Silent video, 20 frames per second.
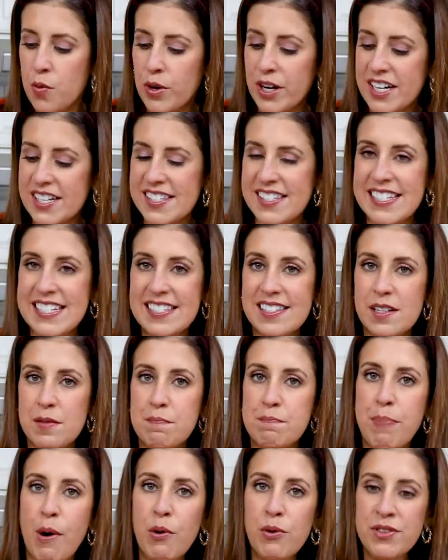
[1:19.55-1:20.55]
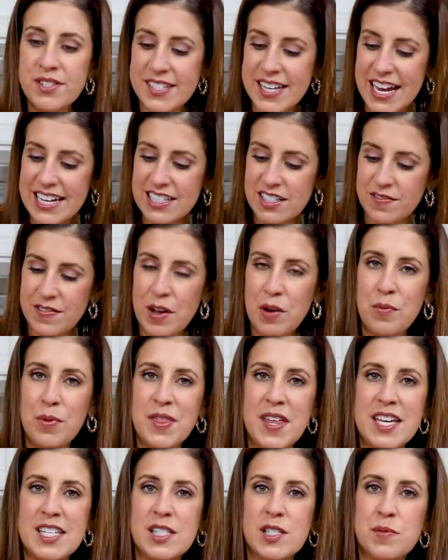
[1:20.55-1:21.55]
we're gonna season both sides of it
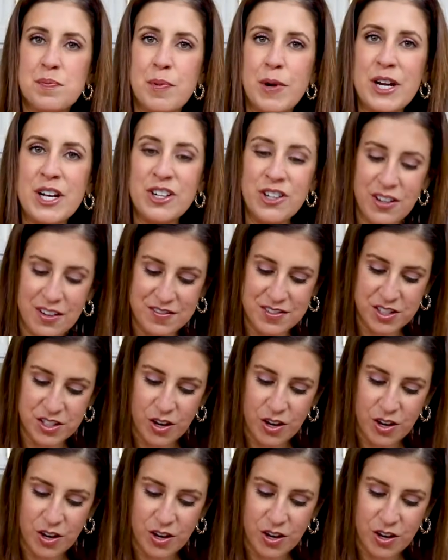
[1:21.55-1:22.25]
with a sprinkle of